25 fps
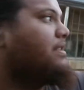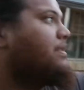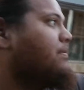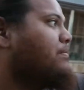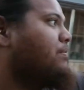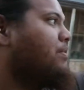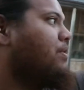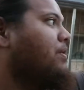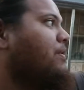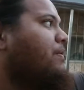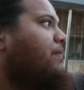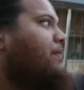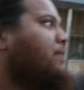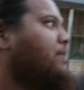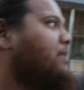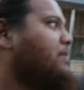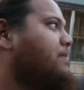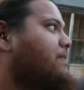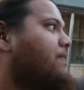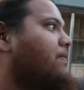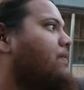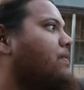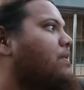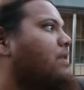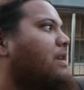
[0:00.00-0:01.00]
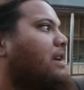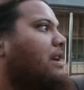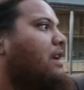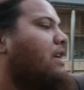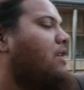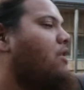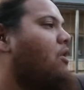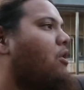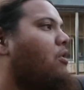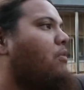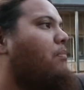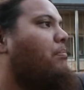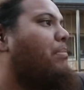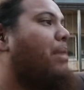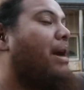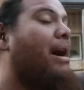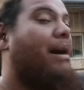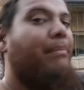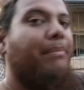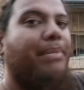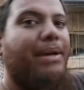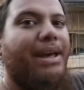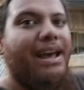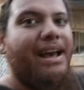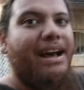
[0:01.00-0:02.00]
The roof was for an old
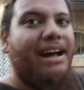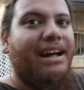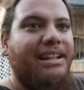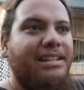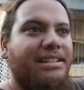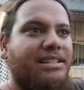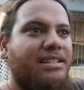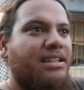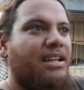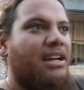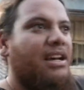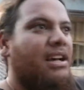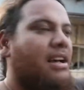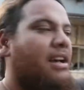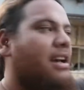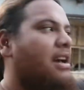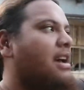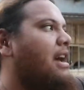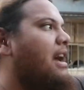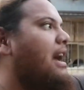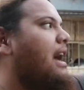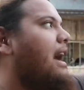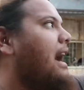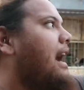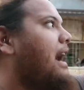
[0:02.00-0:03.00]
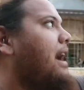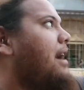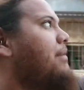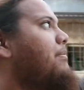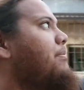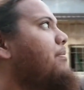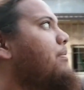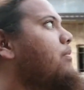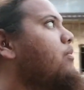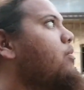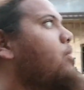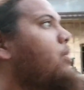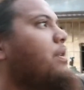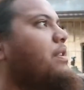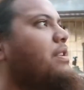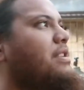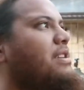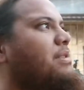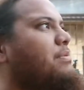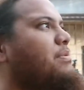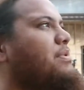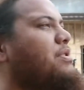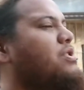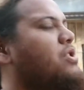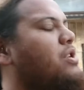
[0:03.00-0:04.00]
pump house. It
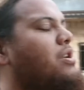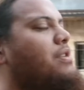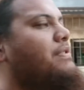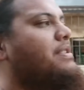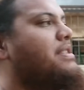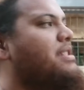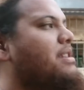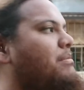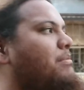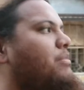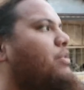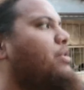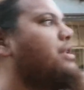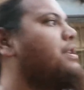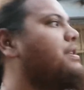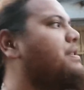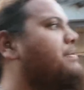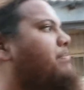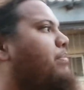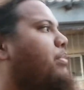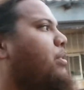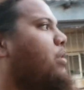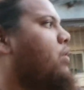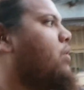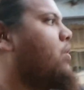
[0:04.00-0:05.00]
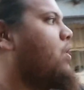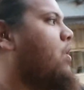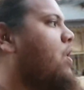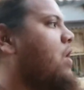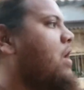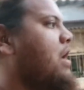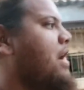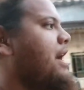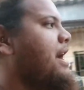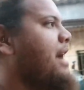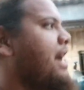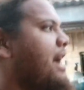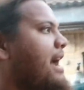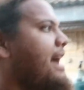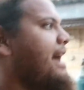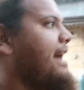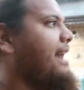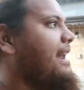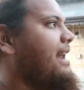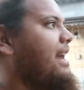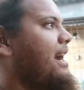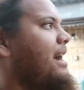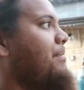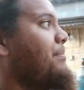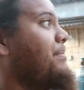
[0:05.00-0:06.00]
was over somebody's bore, and
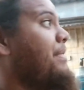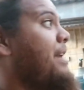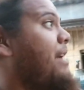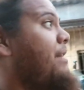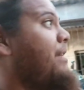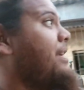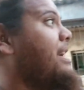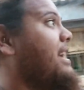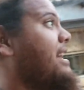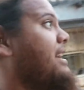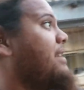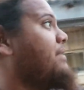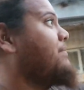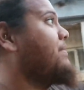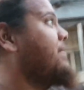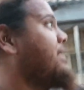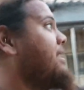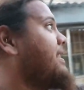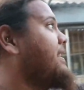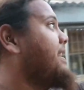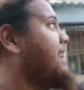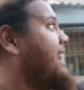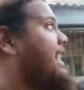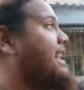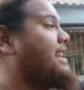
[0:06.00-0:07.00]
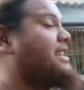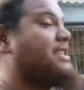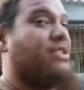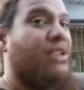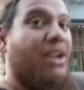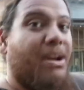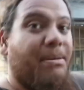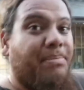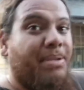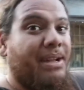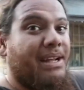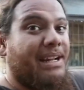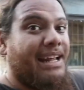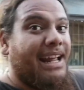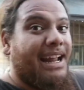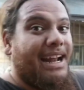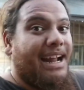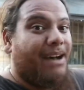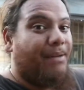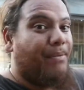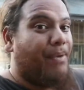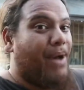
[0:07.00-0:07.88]
they were getting rid of that. So I picked that up